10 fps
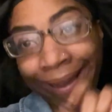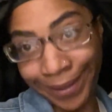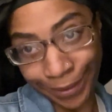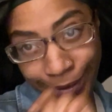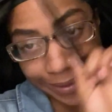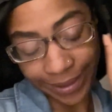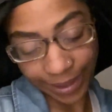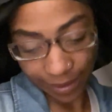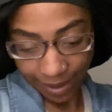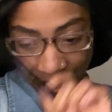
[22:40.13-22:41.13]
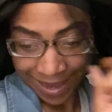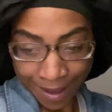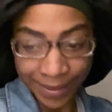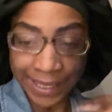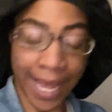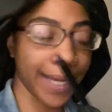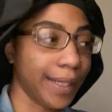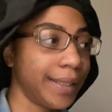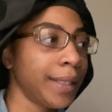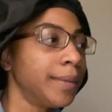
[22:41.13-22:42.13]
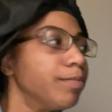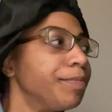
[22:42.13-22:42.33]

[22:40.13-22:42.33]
tired, okay? I'm tired.